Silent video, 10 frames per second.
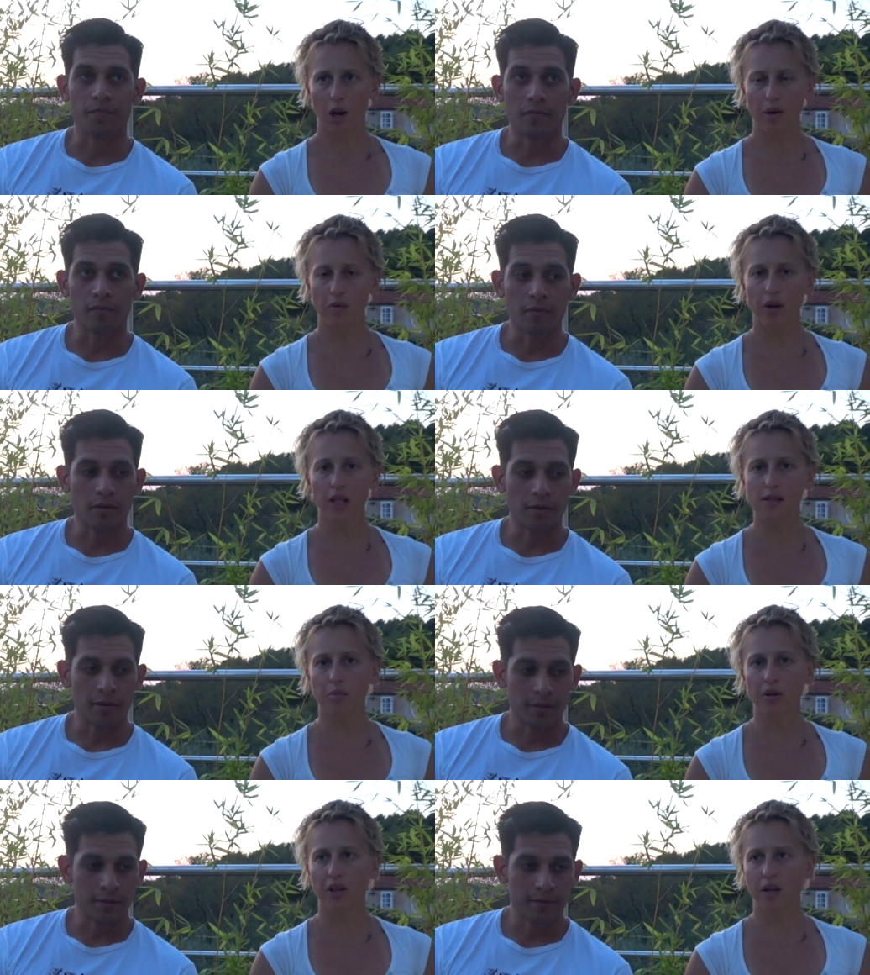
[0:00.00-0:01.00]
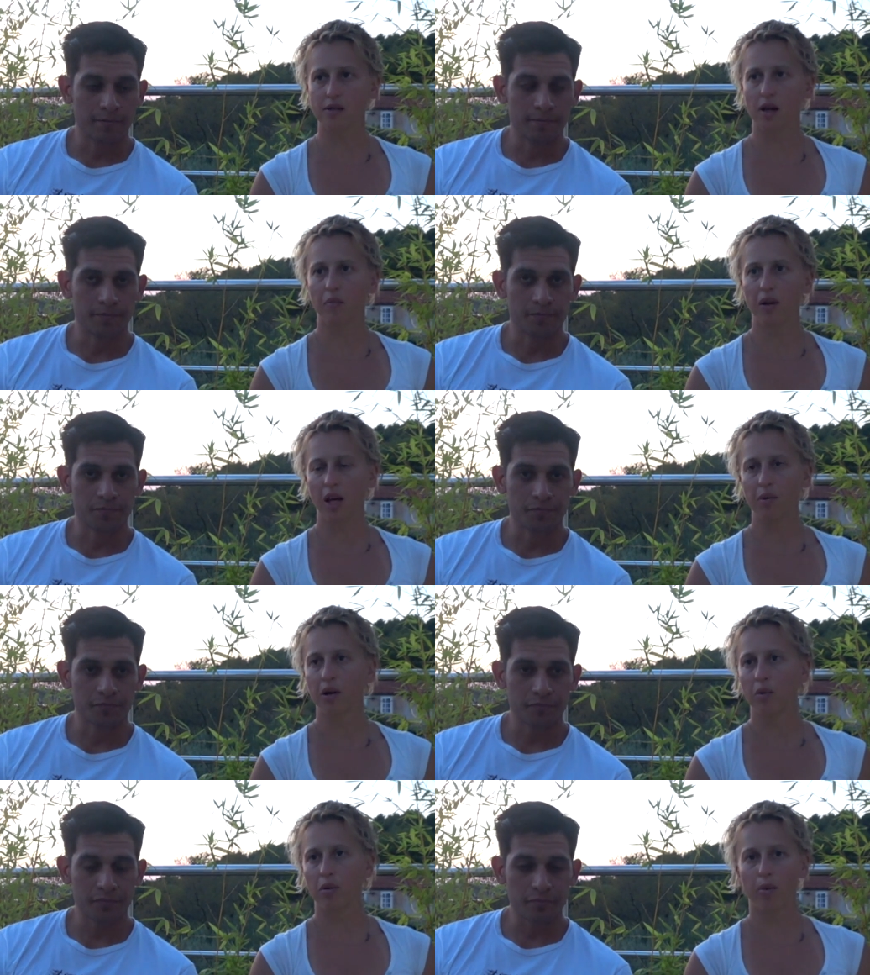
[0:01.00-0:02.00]
Speaker 1: I mean, really simple things like being able to
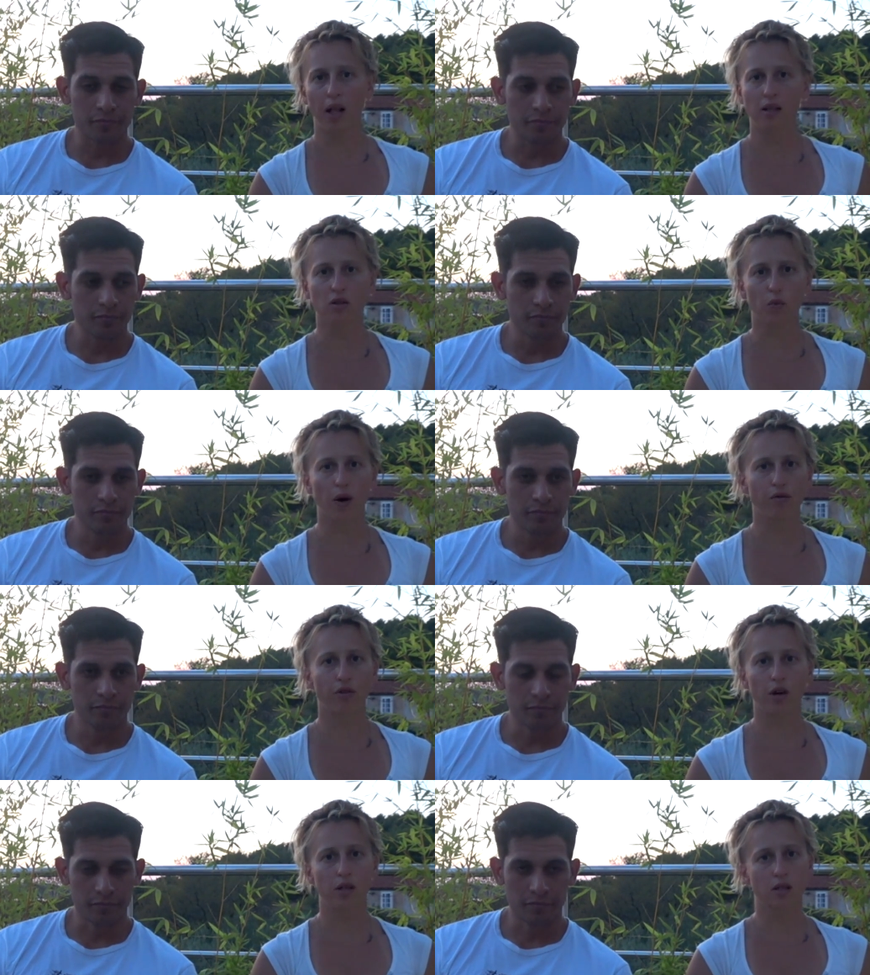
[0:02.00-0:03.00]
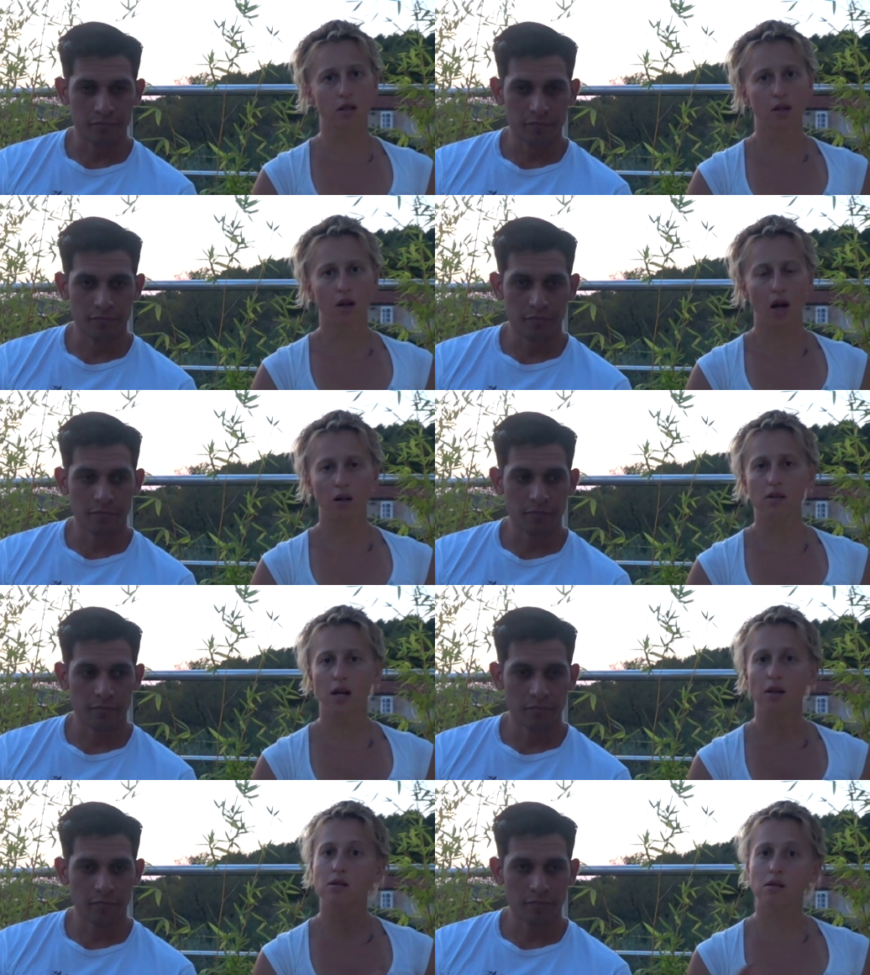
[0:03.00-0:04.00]
keep your balance on one foot, and that
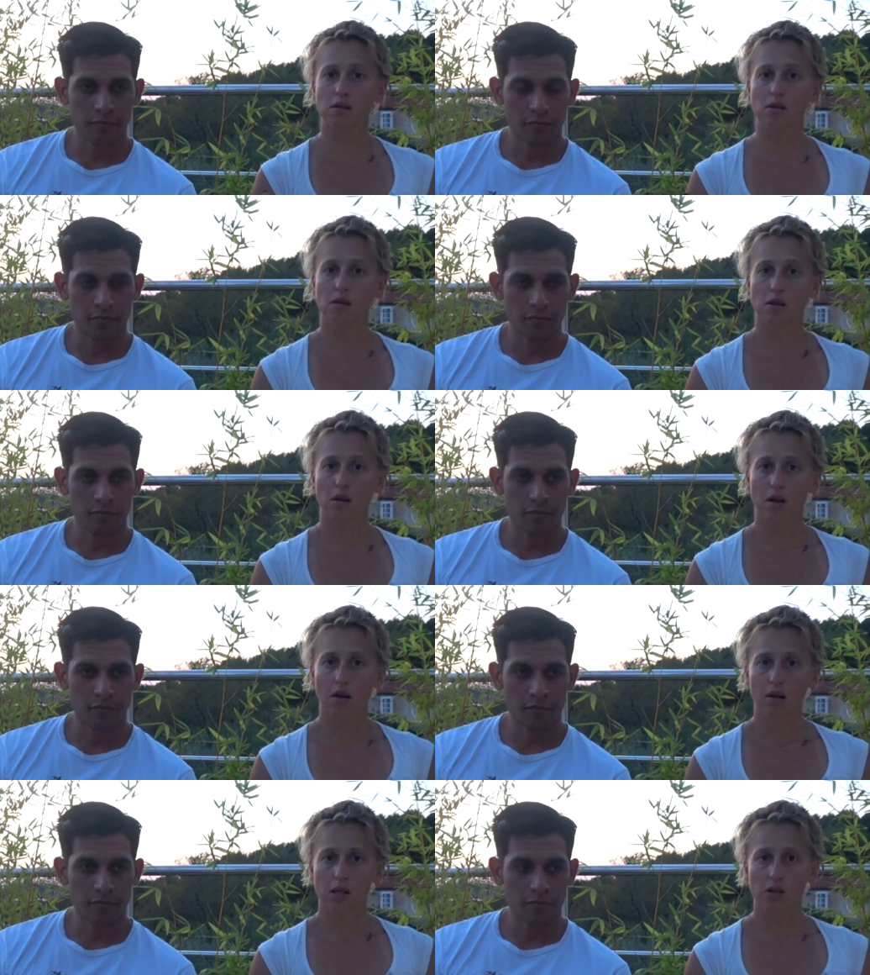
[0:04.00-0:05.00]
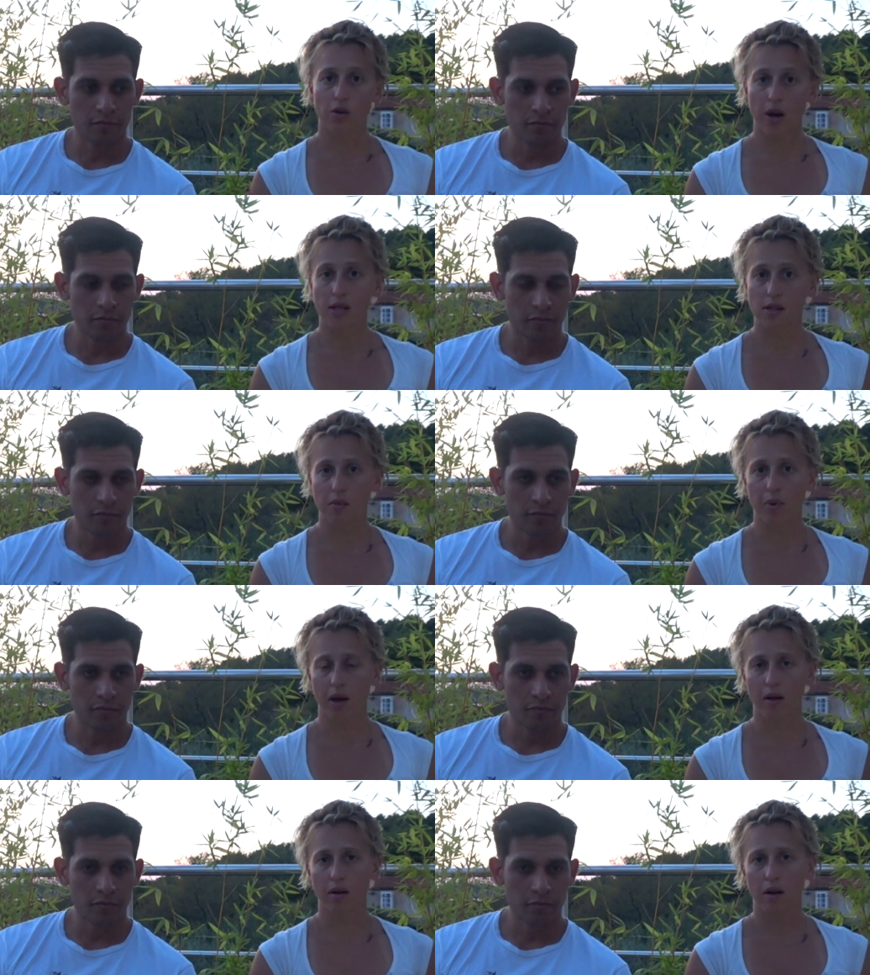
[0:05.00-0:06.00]
sounds sounds crazy,
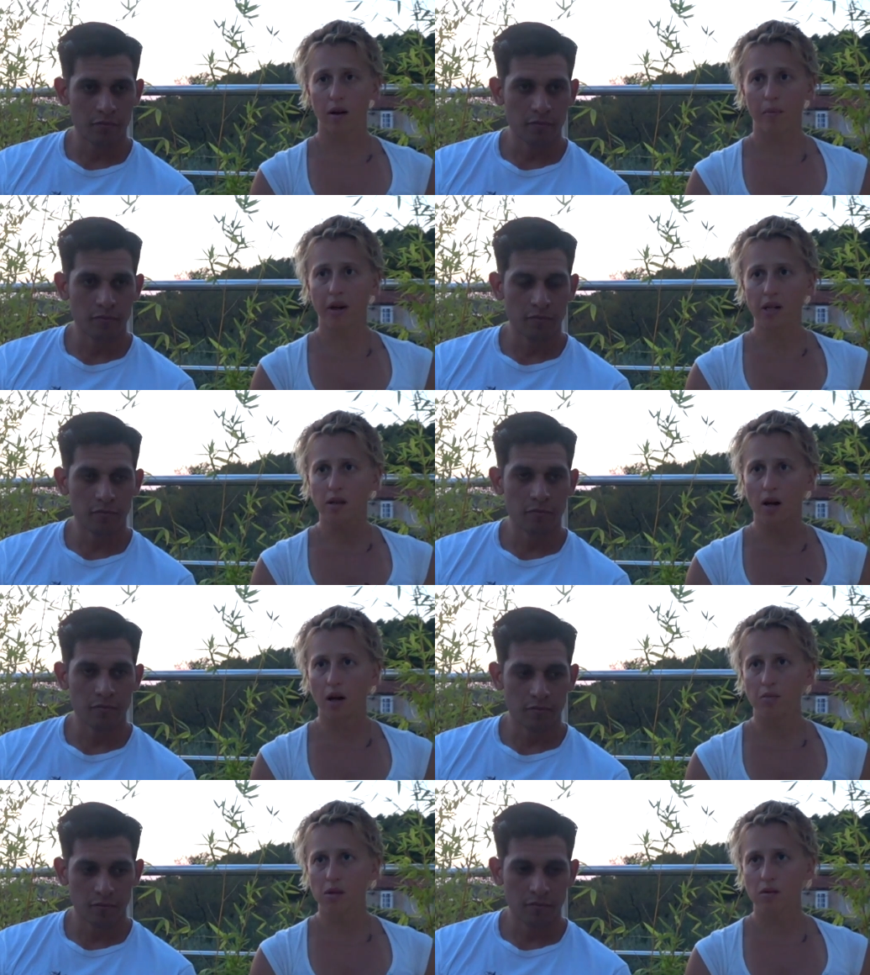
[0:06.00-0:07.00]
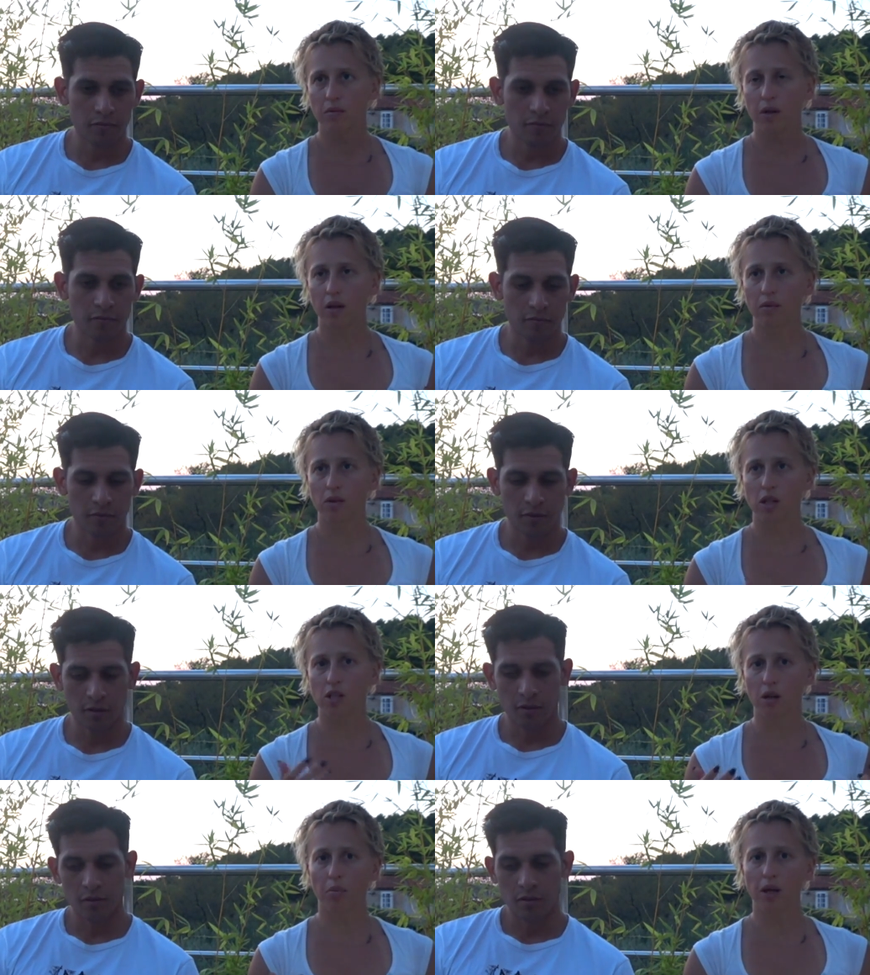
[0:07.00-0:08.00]
but many times we
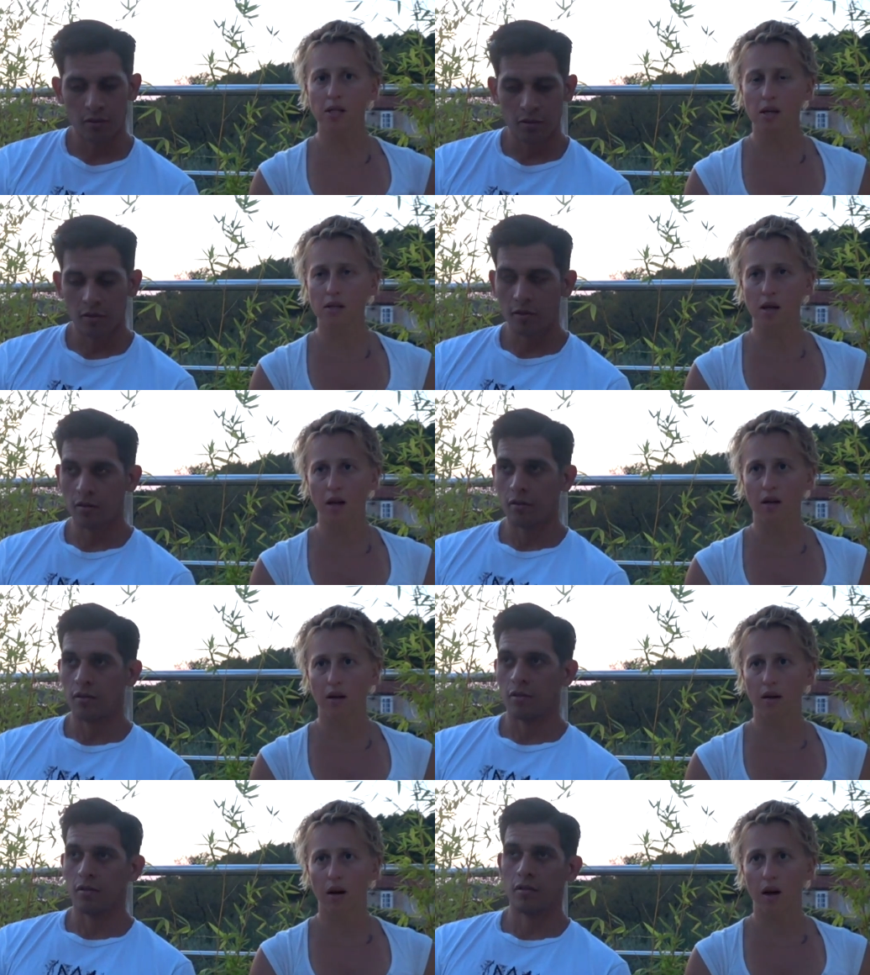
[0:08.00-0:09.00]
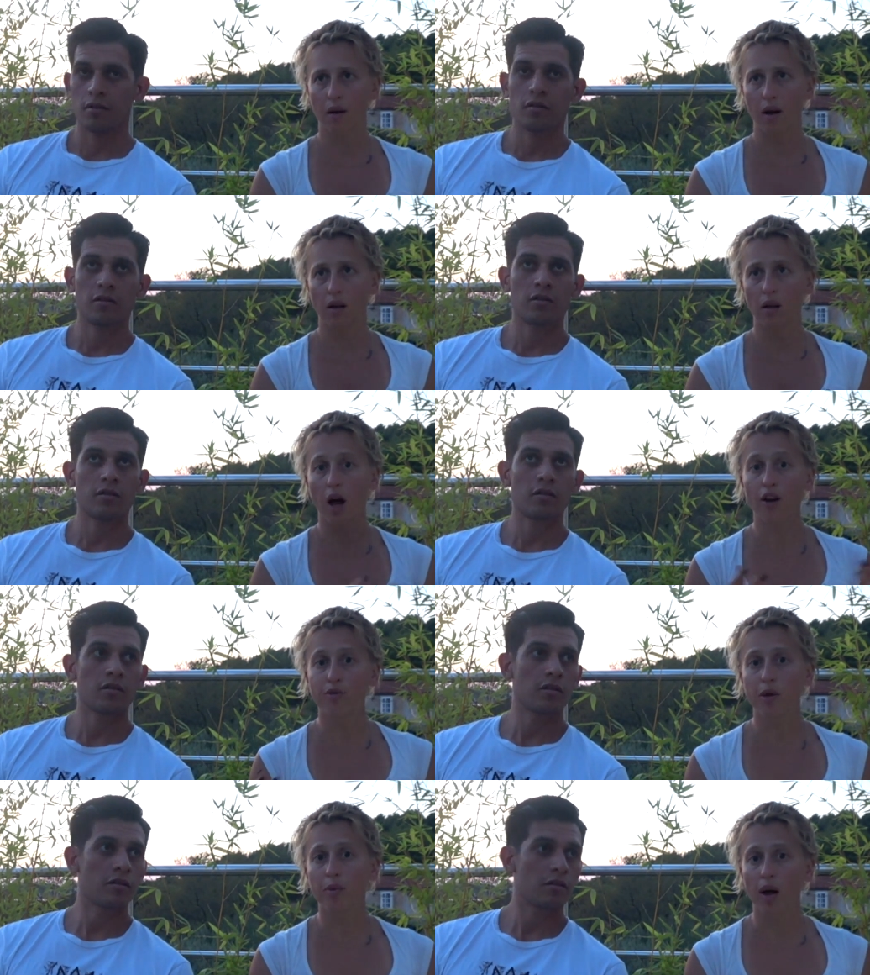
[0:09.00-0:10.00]
teach in places and uh, a lot of
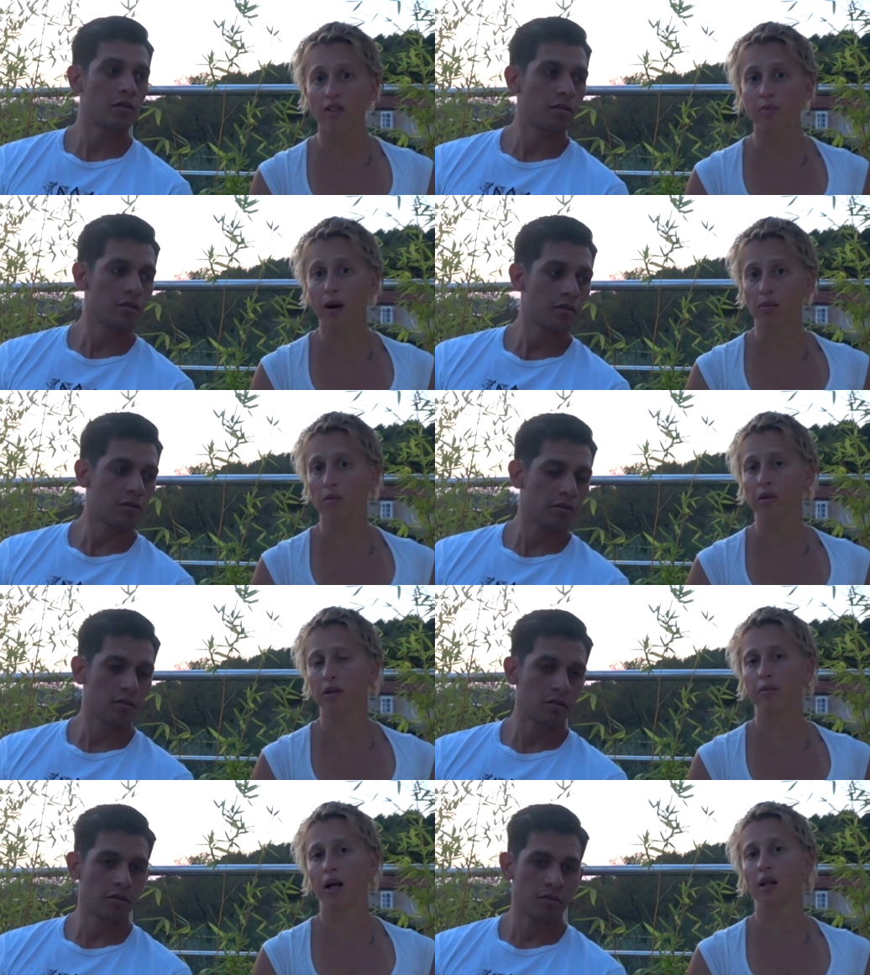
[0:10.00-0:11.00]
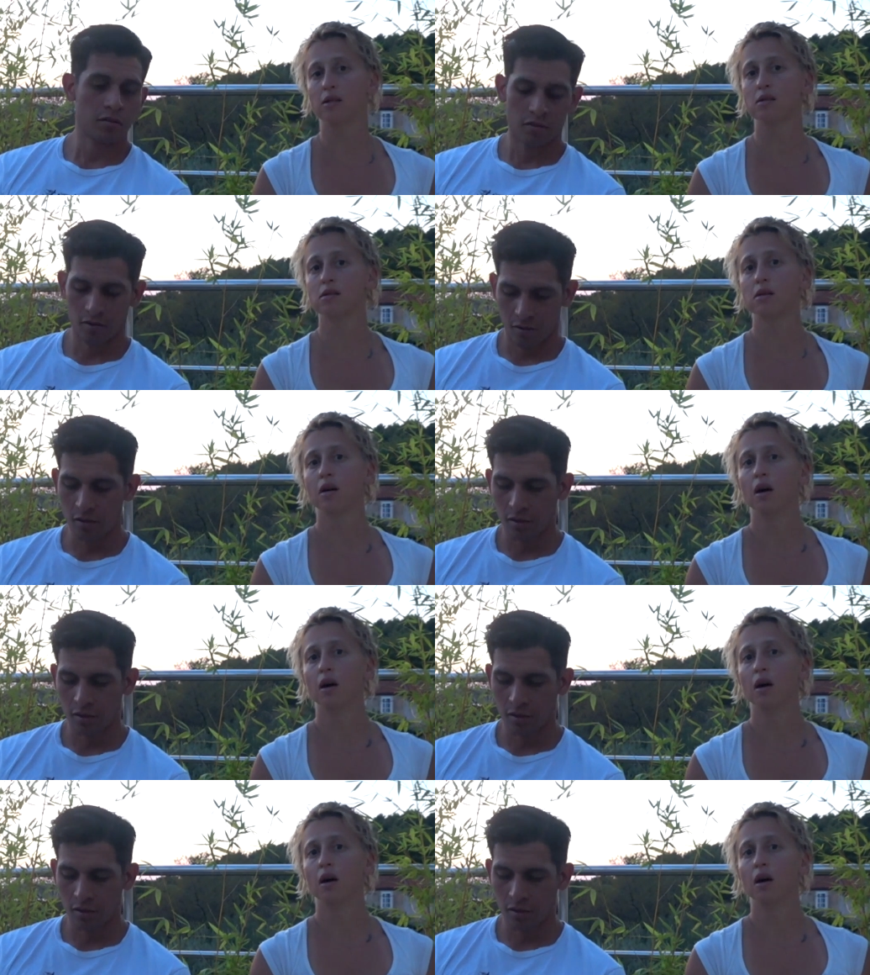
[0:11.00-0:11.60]
people have a problem with their balance.